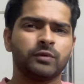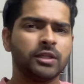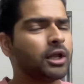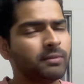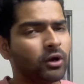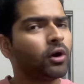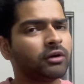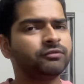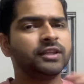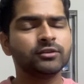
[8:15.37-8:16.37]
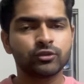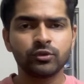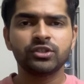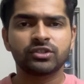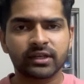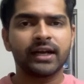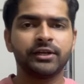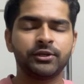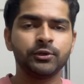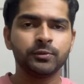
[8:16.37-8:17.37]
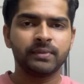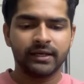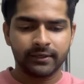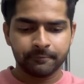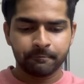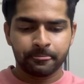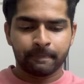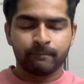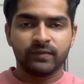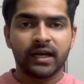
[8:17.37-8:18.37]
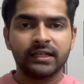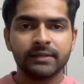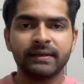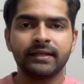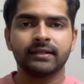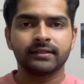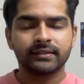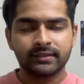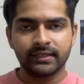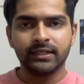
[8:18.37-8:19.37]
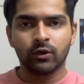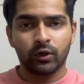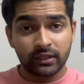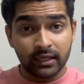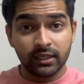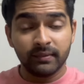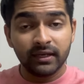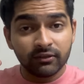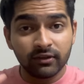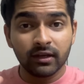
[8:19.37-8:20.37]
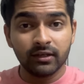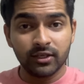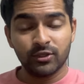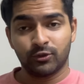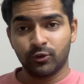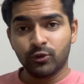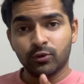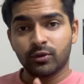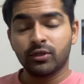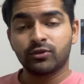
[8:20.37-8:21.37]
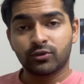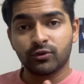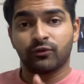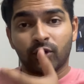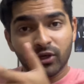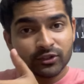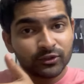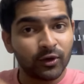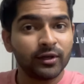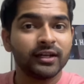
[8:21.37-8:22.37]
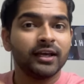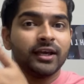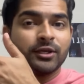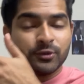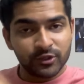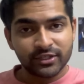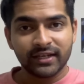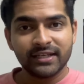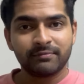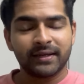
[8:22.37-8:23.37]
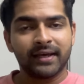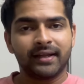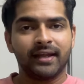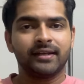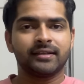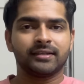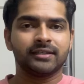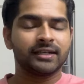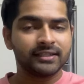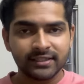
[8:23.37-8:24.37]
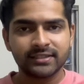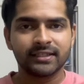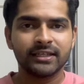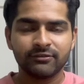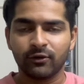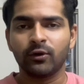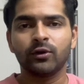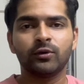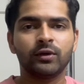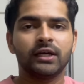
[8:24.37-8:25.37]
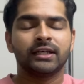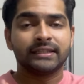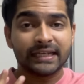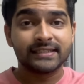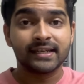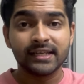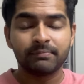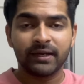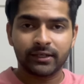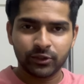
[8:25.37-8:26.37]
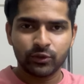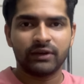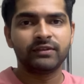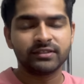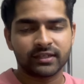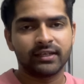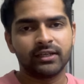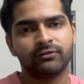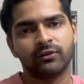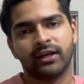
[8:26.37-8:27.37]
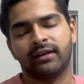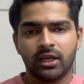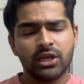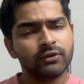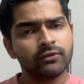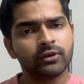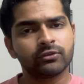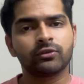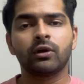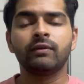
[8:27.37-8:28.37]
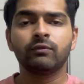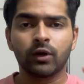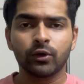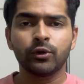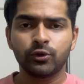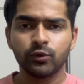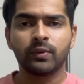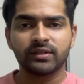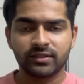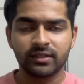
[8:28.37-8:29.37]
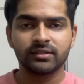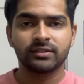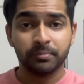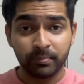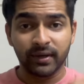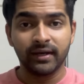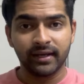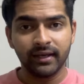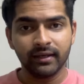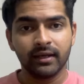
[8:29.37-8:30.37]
there'll be a lot of things to distract you, but the ultimate thing or the ultimate difficulty is to focus on your study plan and consistently follow that study pattern you have decided beforehand. Even if you're solving one or two questions per day,